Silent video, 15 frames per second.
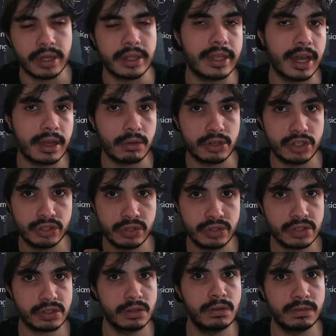And that should
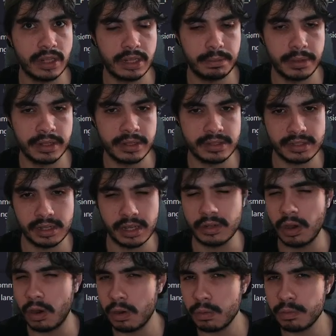solve that dependency. And
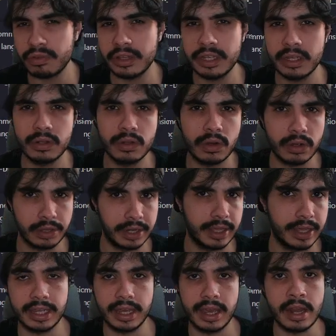hopefully you're not going to
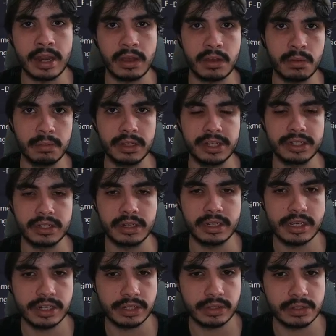get any compilation
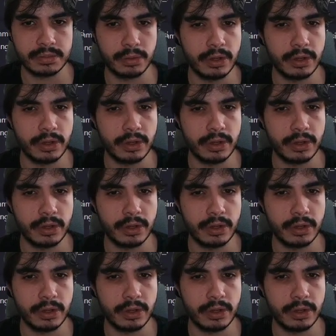issues.